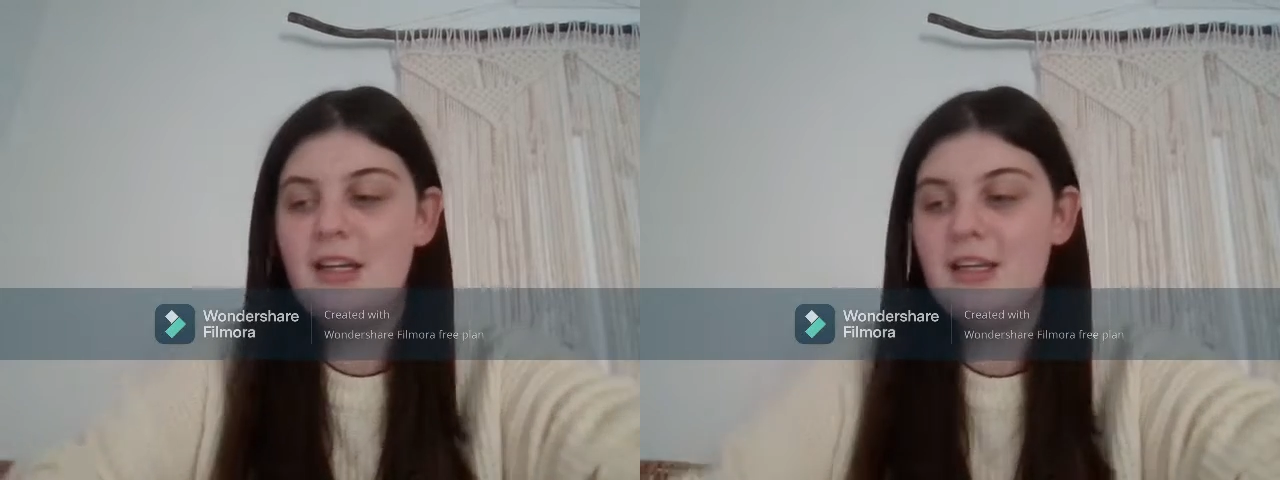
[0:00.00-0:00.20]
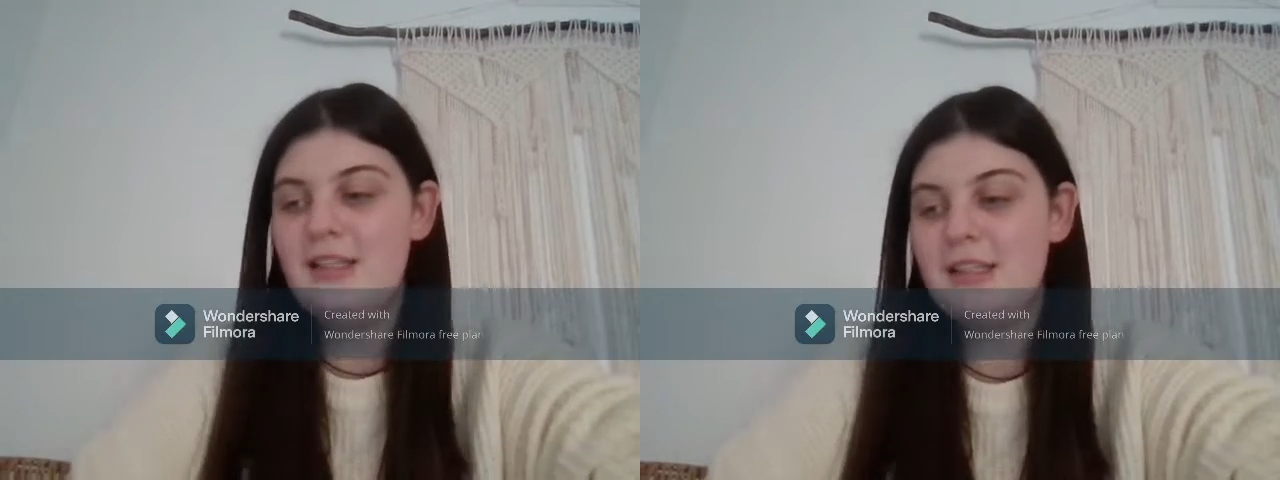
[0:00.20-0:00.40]

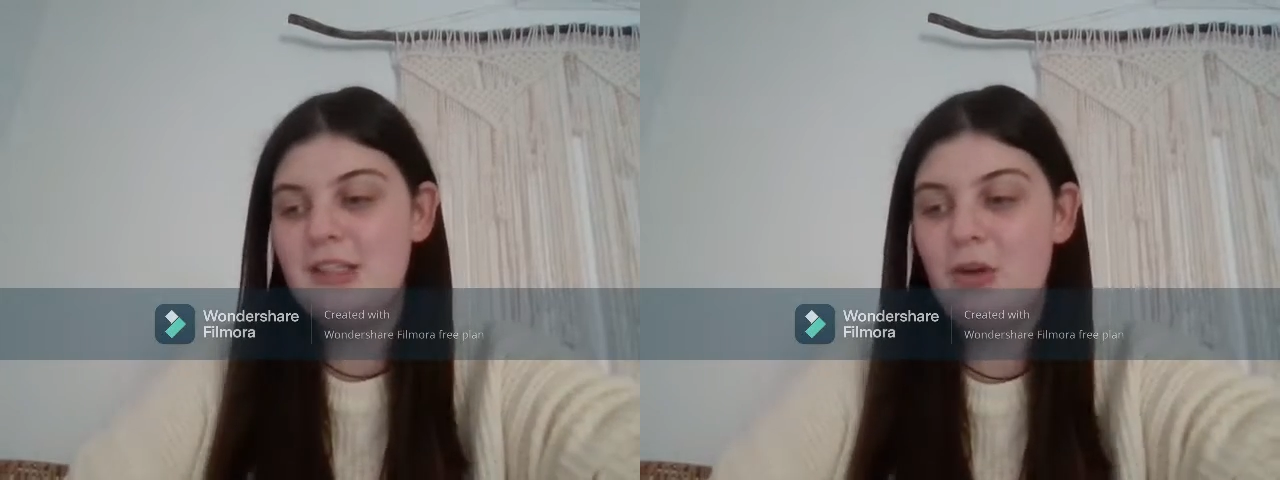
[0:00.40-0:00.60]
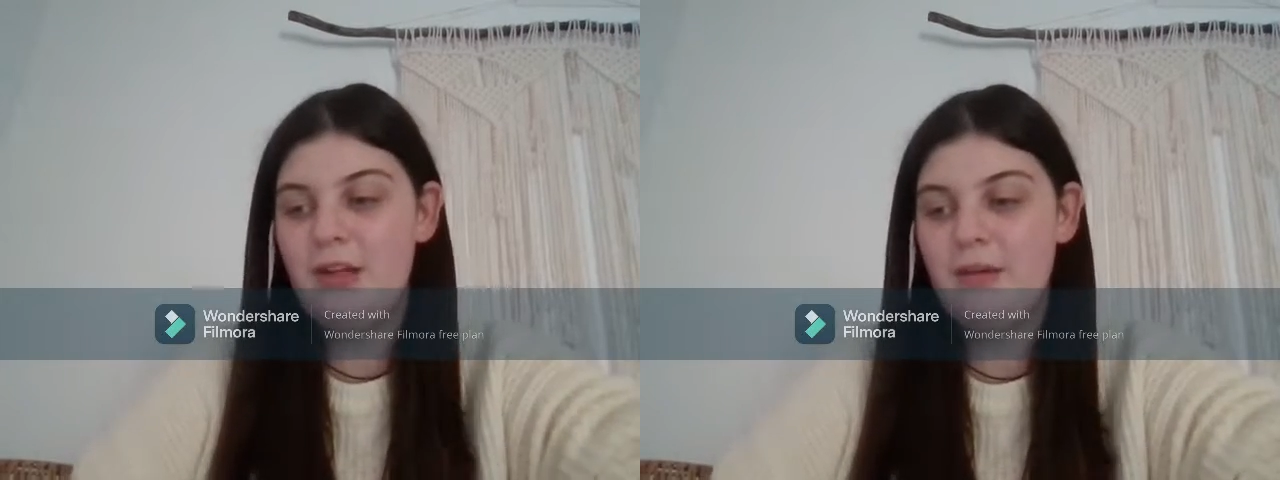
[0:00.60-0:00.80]

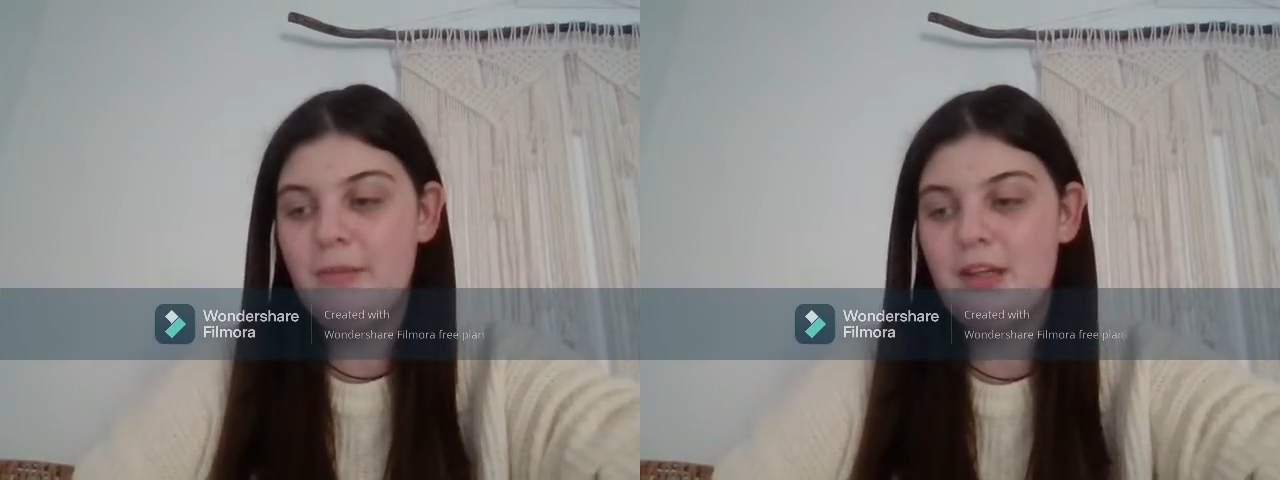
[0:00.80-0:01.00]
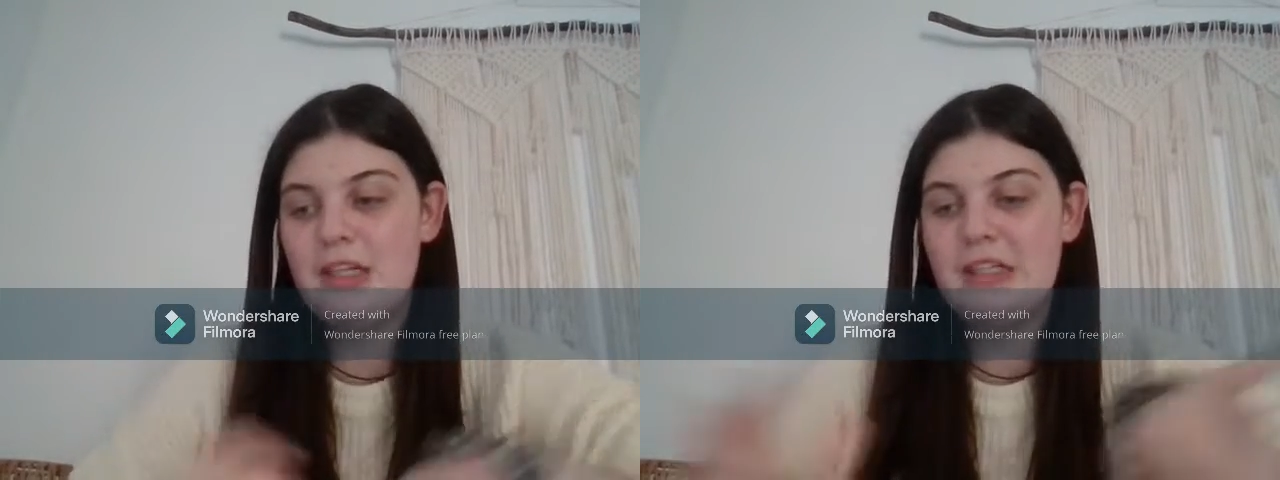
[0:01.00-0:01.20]
is going to
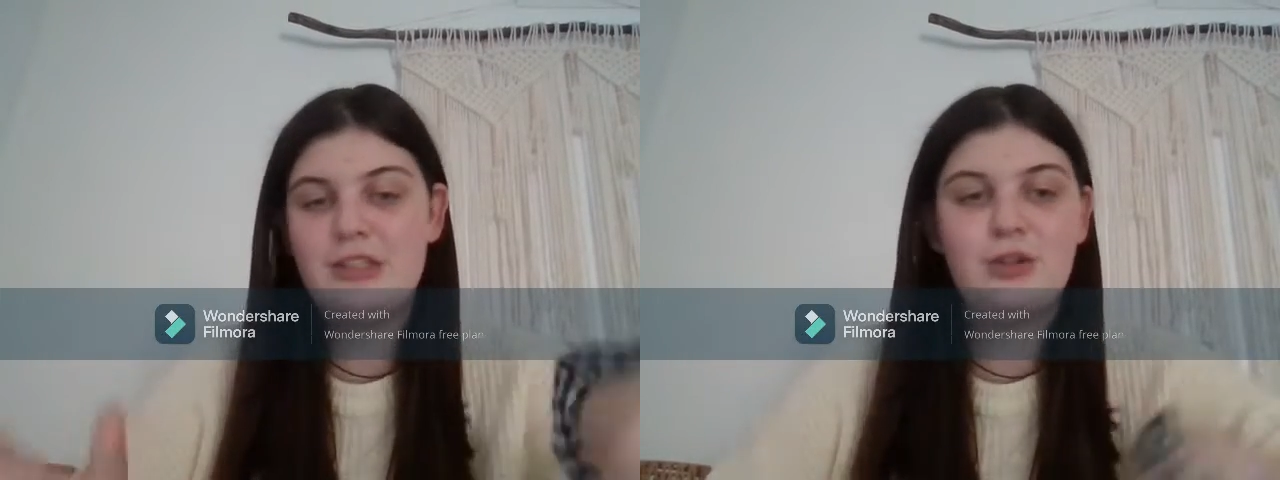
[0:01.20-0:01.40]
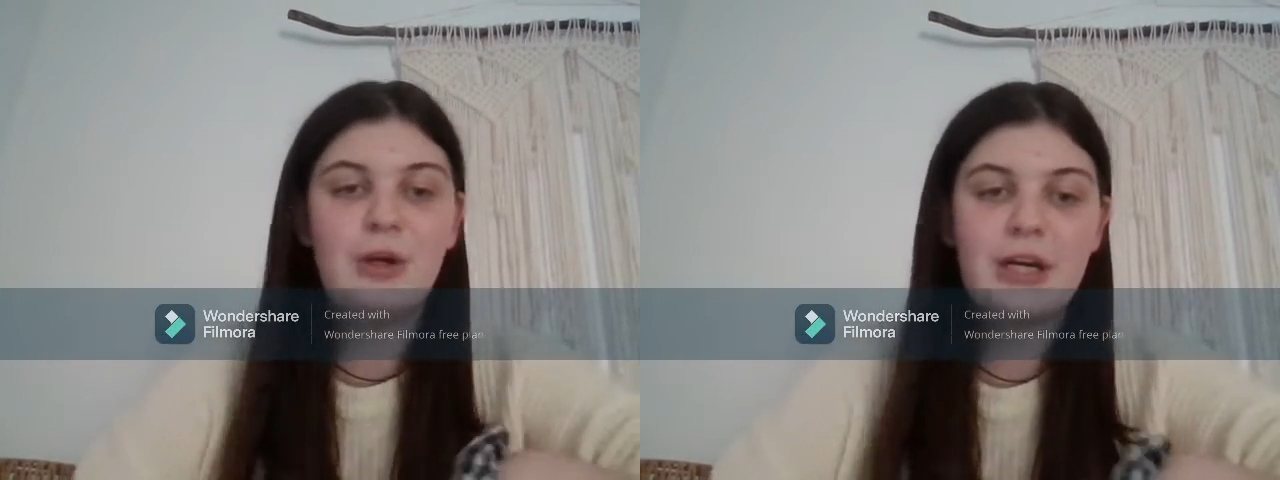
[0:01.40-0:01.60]
be
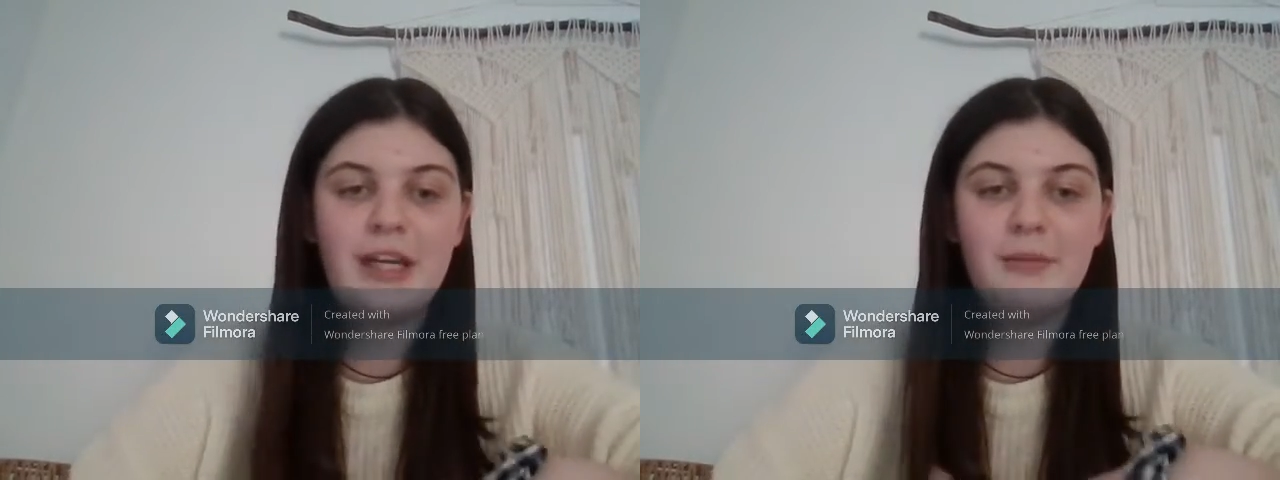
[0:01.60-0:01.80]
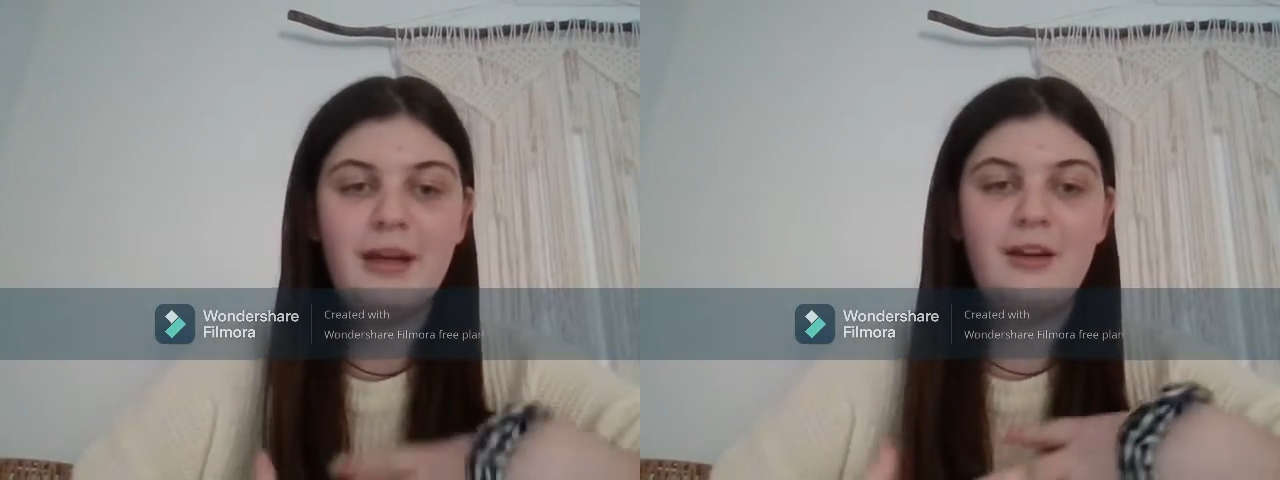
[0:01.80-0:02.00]
just
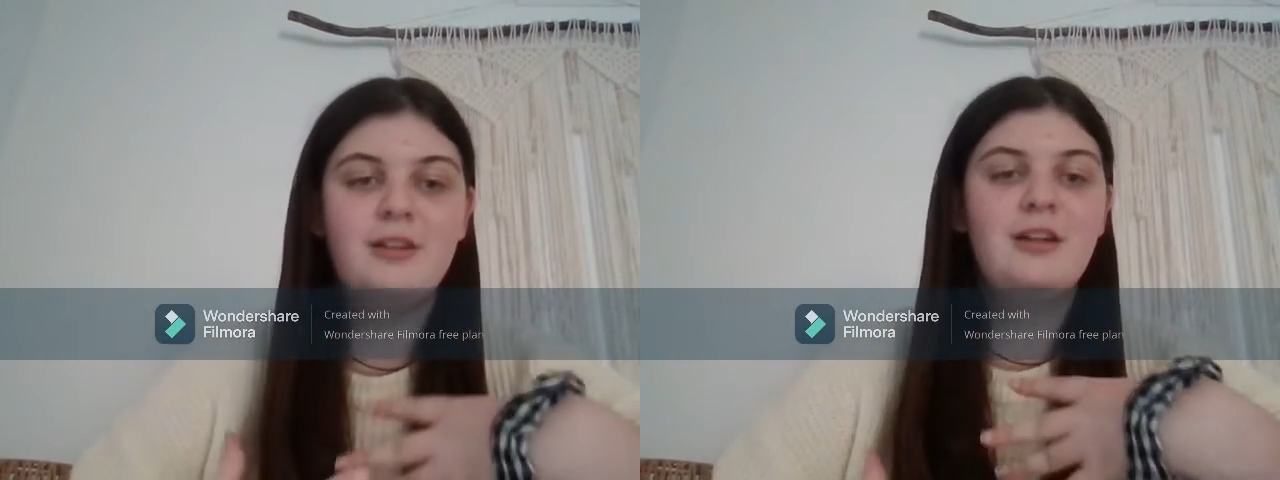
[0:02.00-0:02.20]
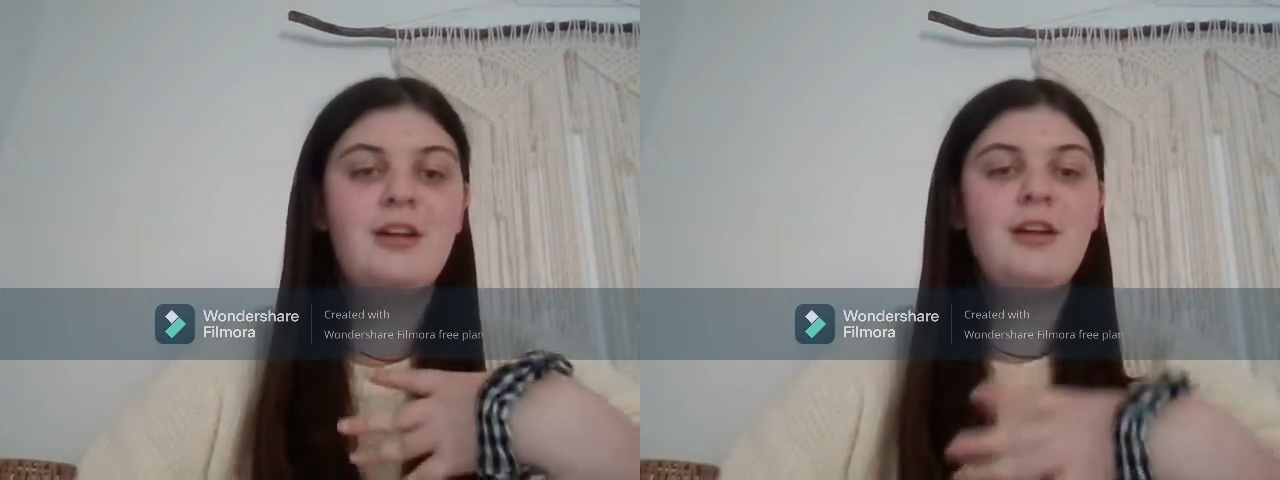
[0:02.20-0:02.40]
talking about